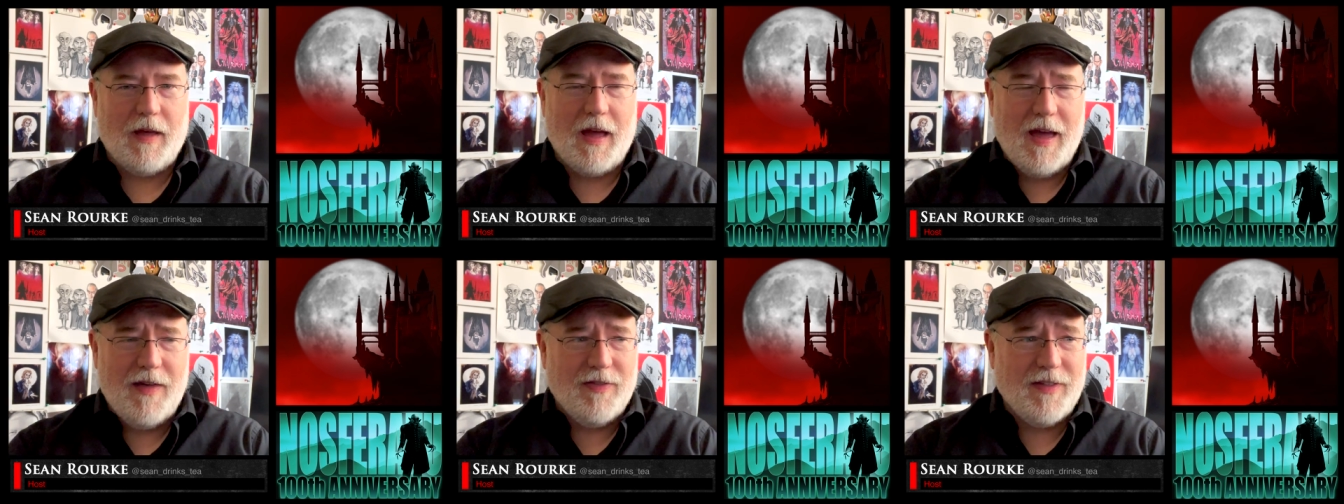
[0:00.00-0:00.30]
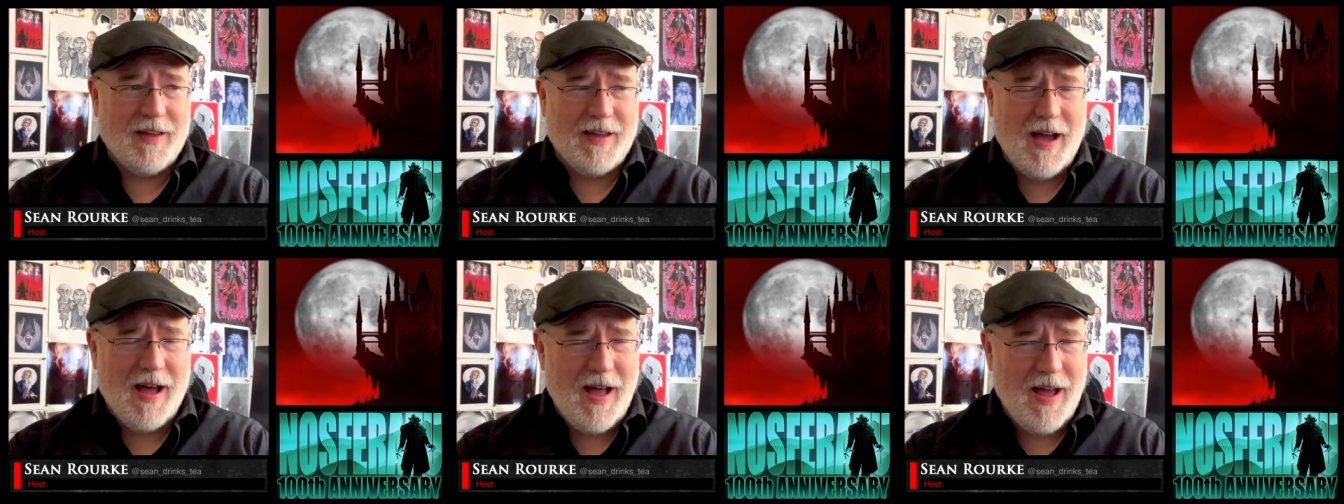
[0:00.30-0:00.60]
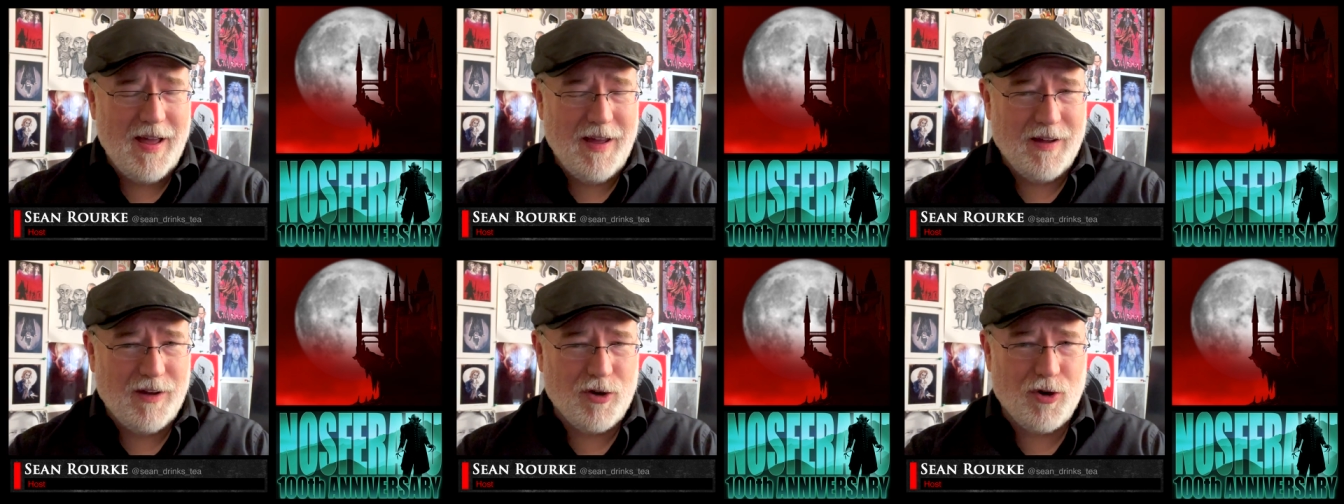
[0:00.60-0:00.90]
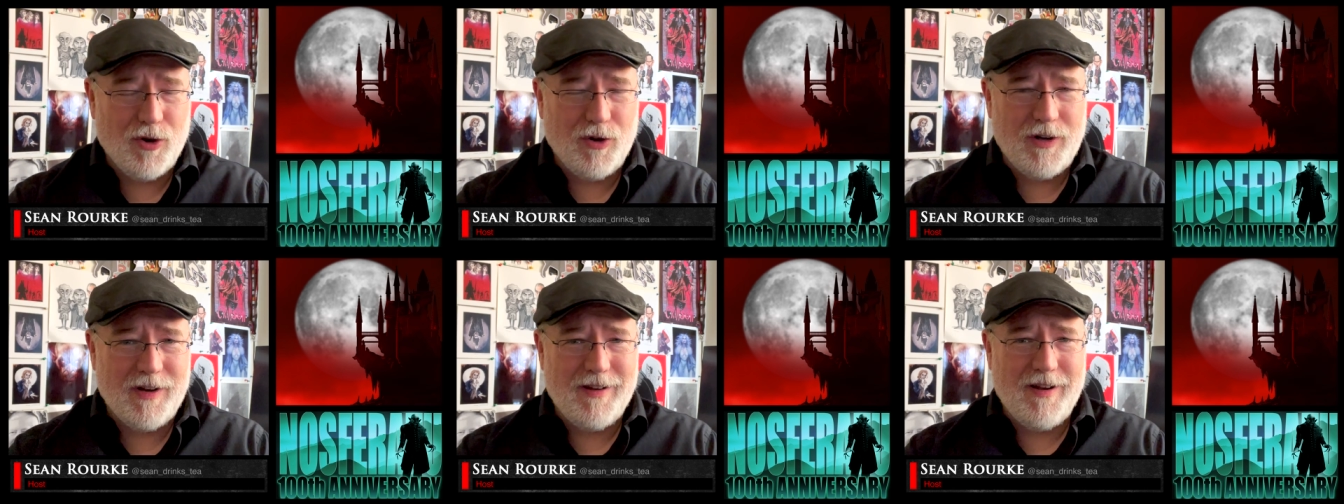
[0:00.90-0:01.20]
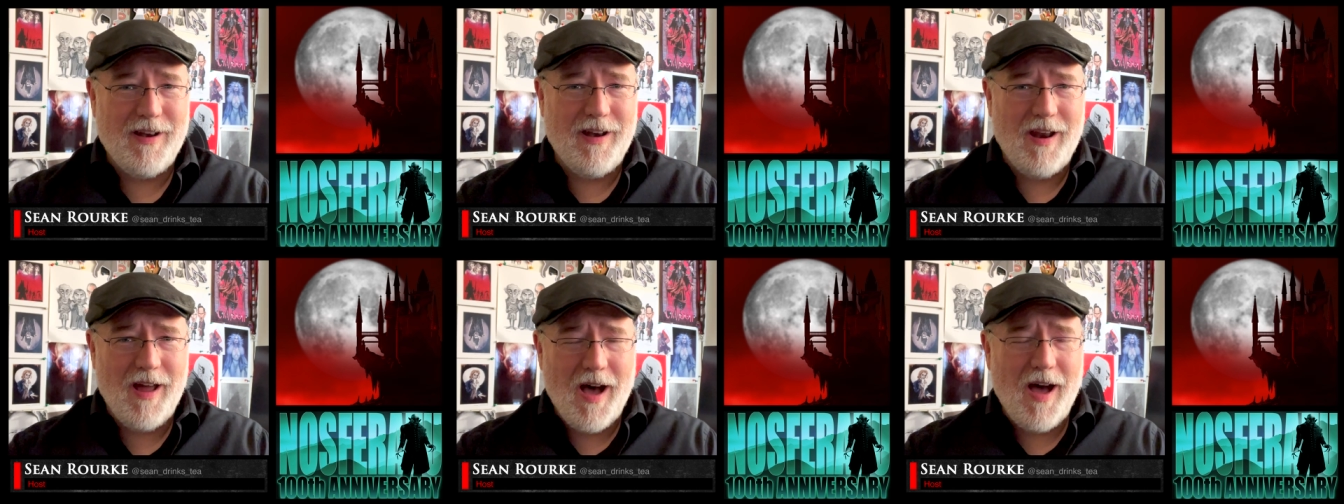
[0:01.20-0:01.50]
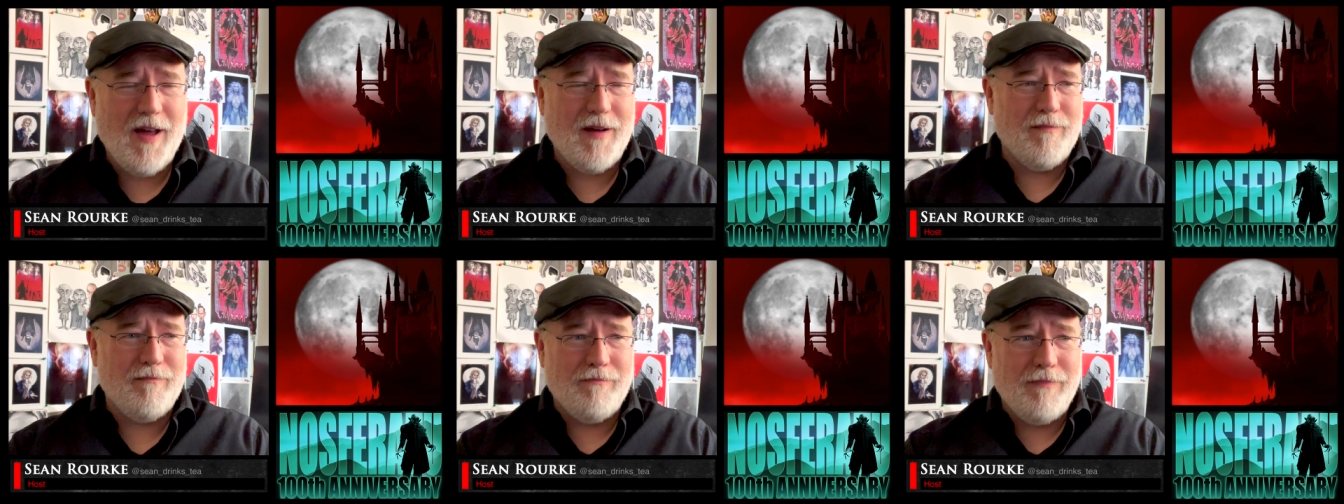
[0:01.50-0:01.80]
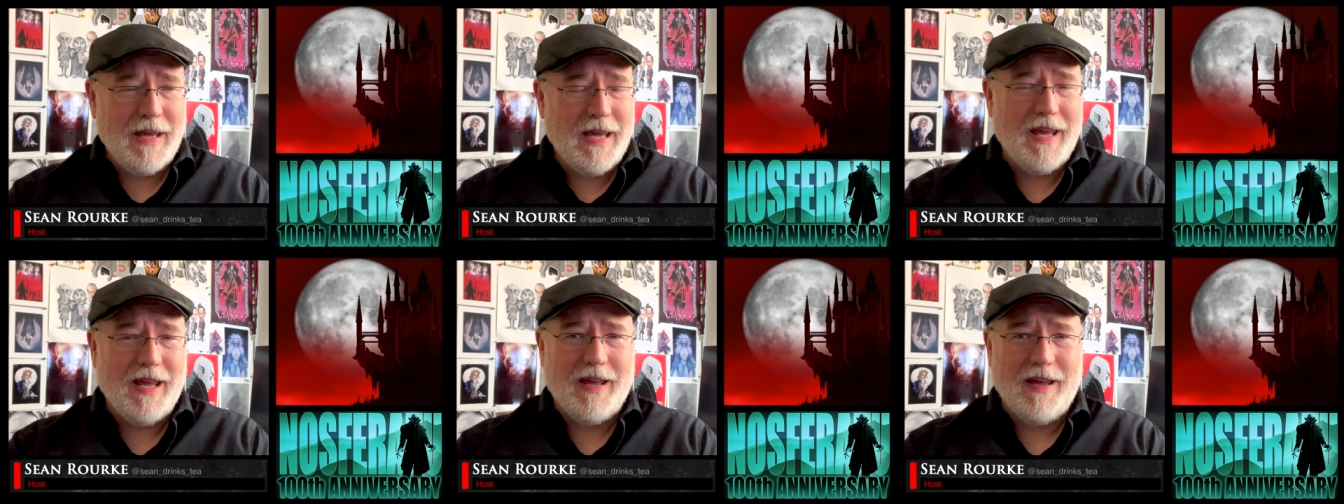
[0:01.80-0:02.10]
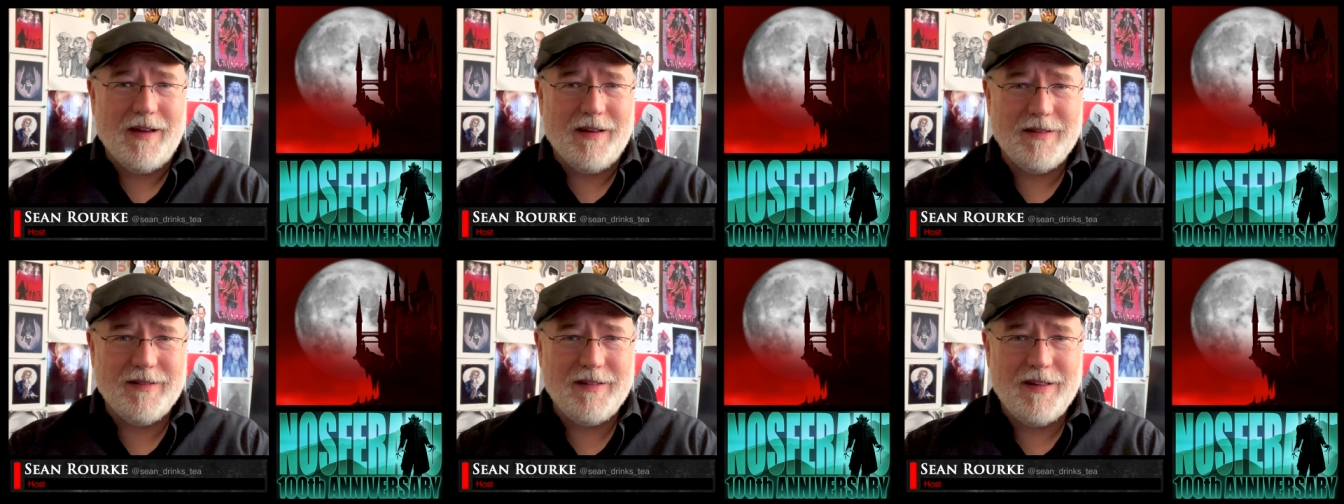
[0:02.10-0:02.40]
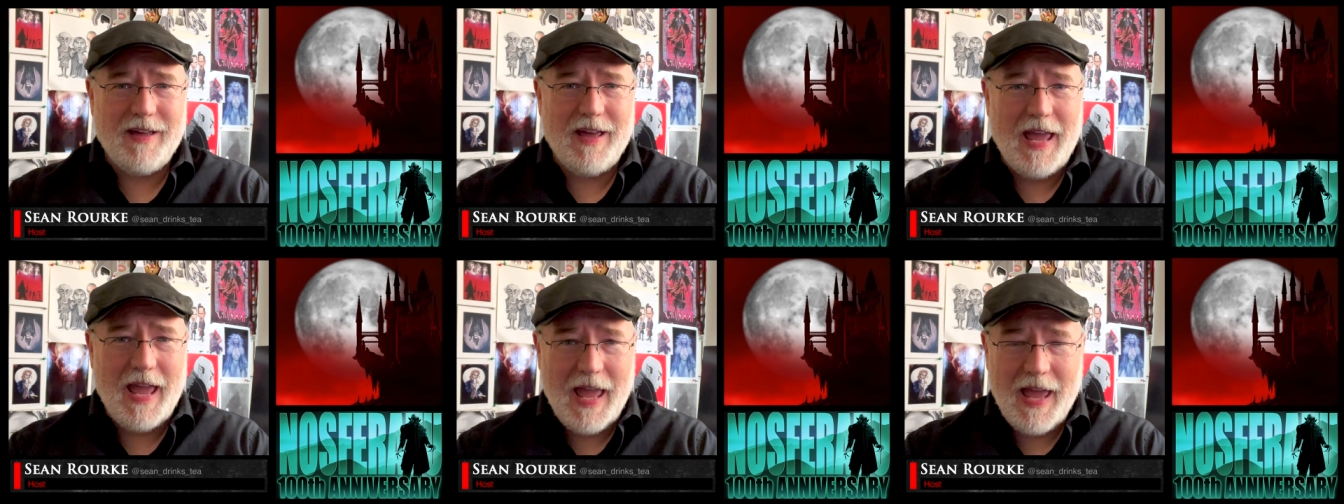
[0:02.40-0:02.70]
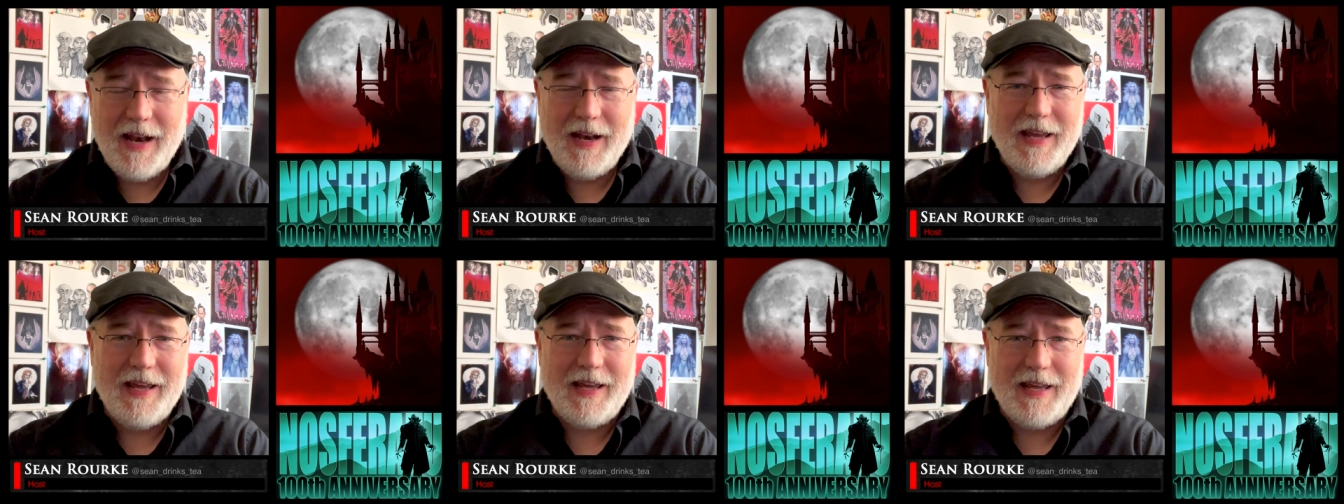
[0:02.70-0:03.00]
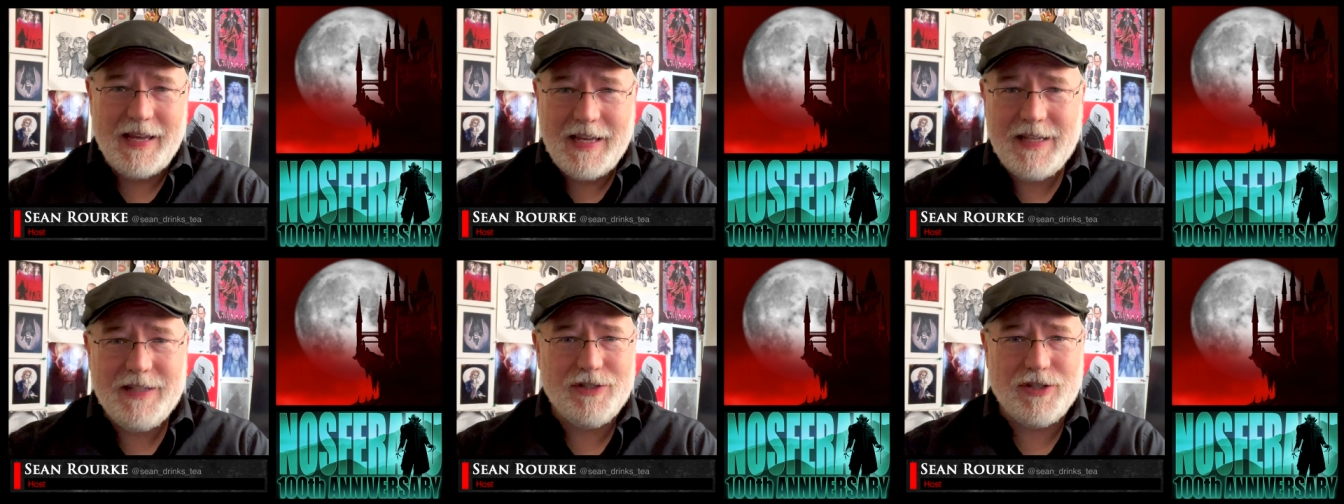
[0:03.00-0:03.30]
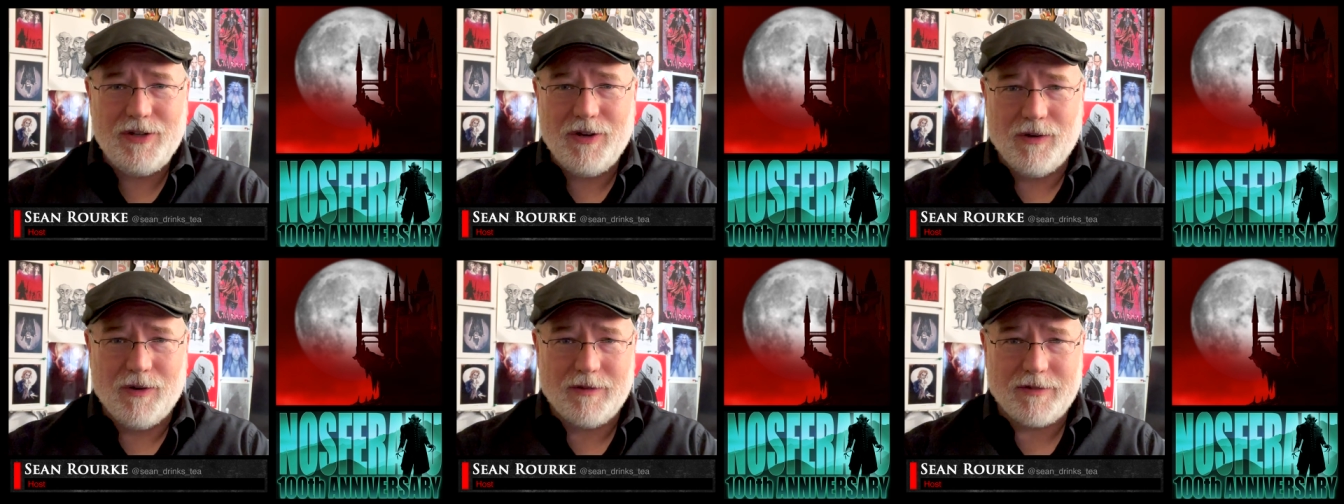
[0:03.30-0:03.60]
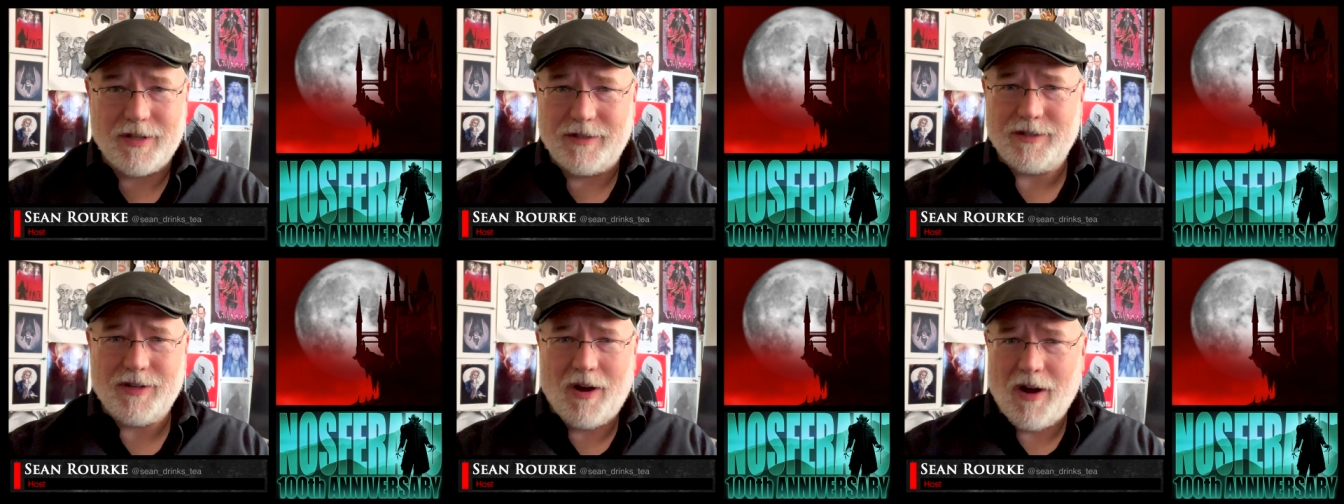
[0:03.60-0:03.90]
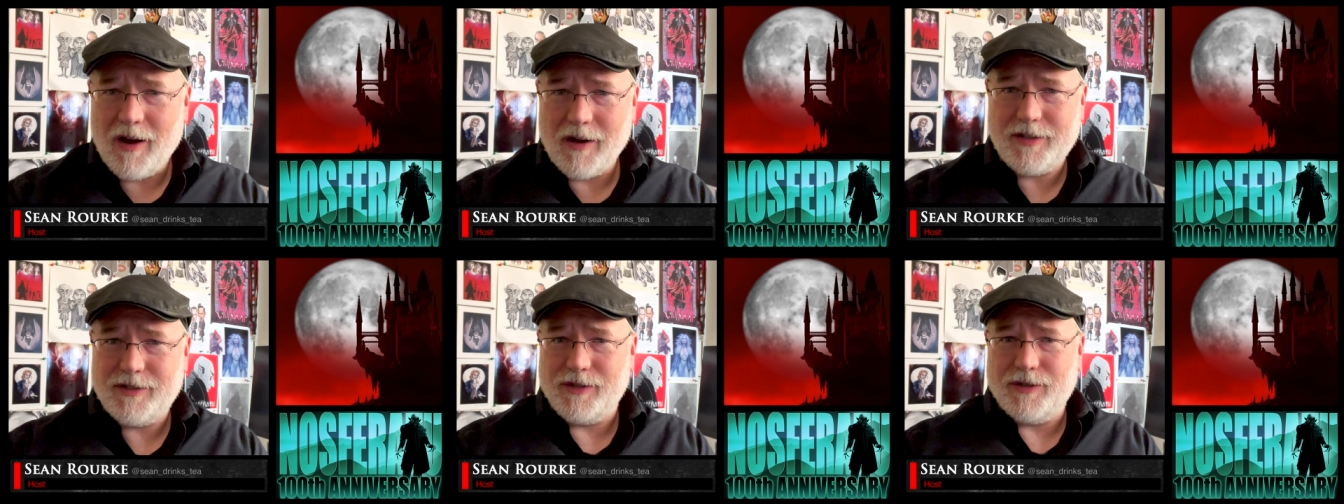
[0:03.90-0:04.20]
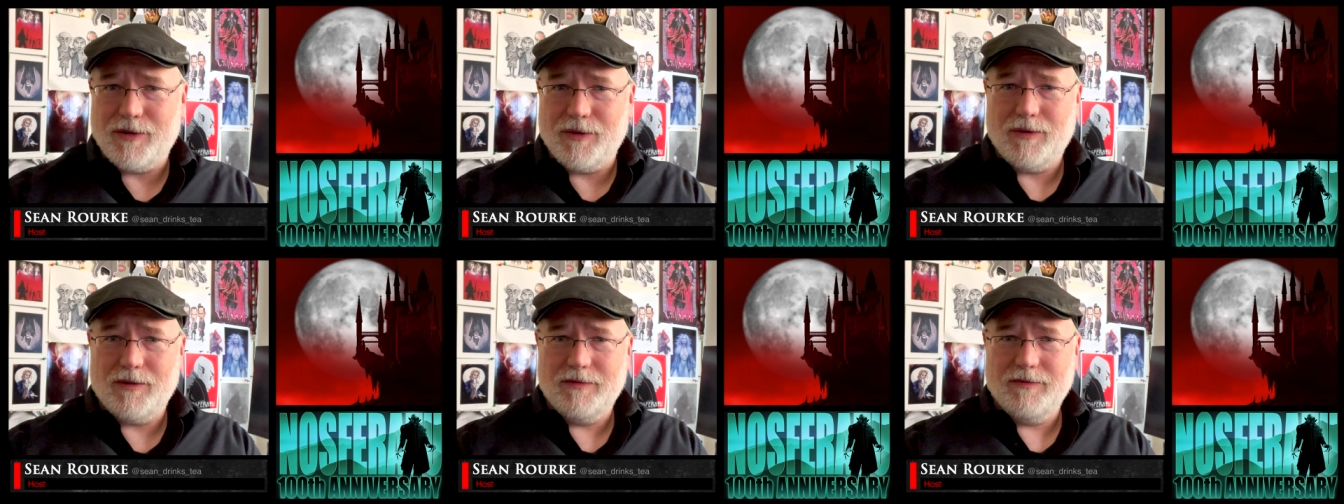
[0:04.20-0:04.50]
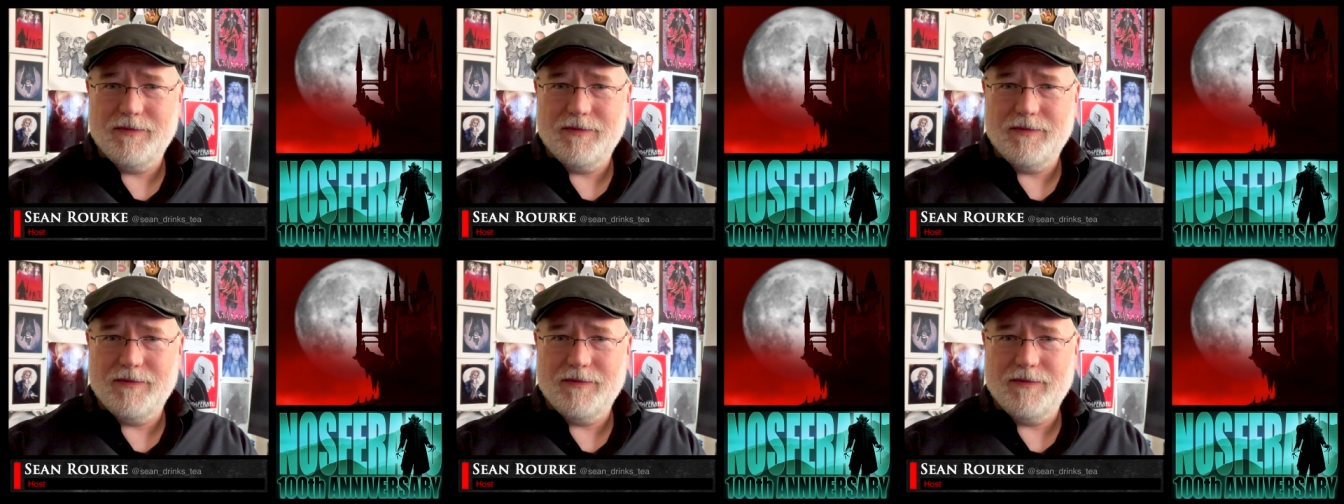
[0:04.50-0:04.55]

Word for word: And the guy could not be any easier to talk to.